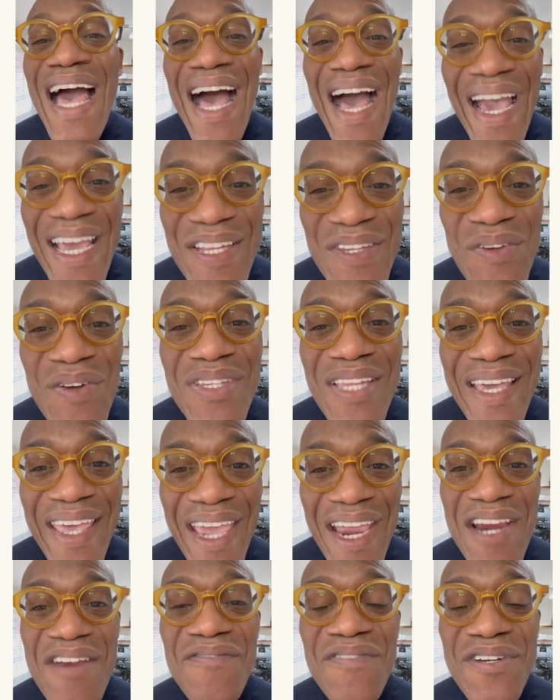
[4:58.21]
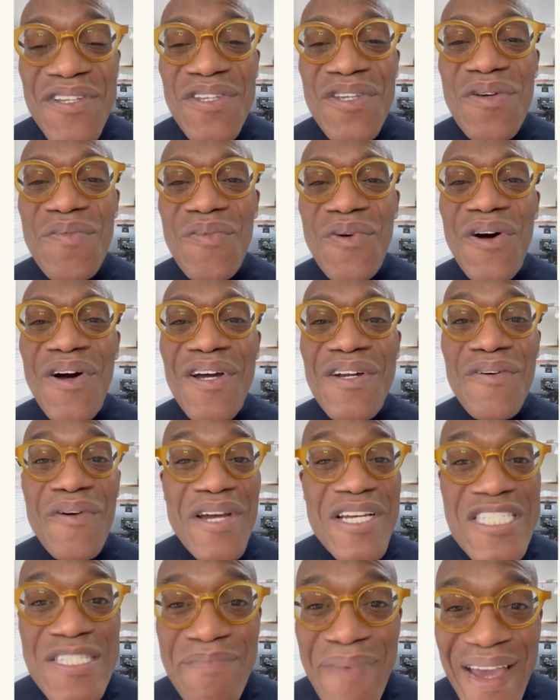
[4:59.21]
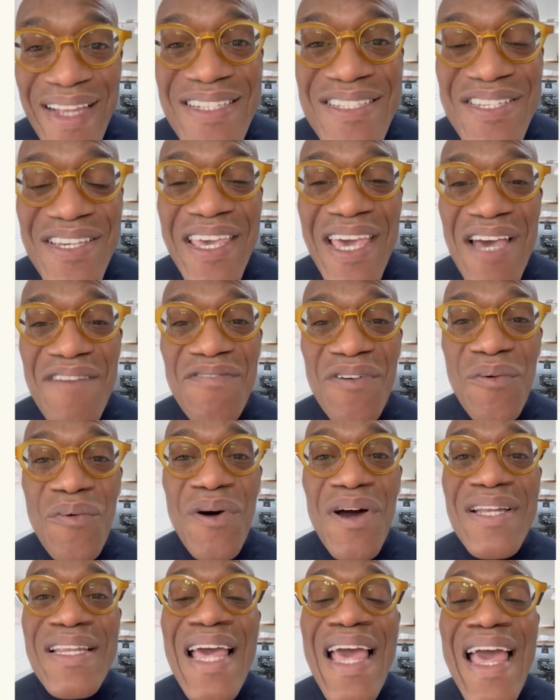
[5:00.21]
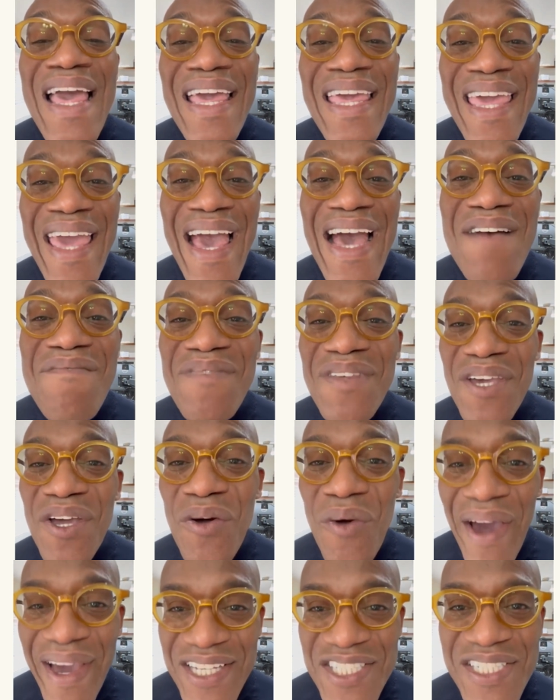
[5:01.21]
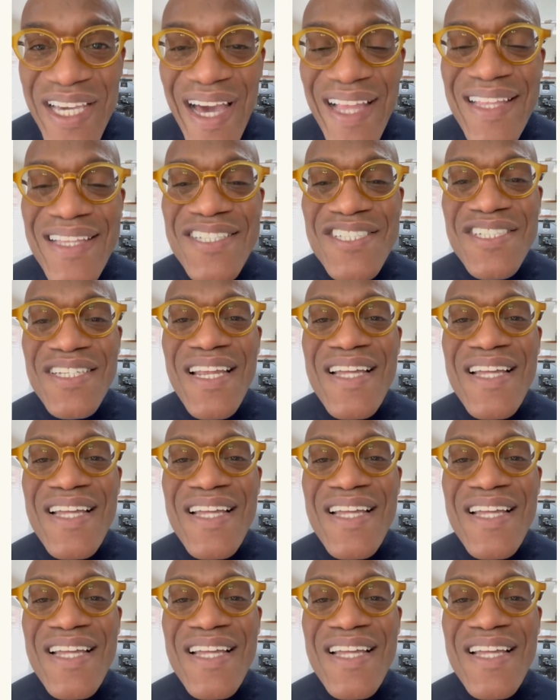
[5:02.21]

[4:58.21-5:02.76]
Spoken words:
I know that caring for a newborn or expecting to care for one can be quite challenging.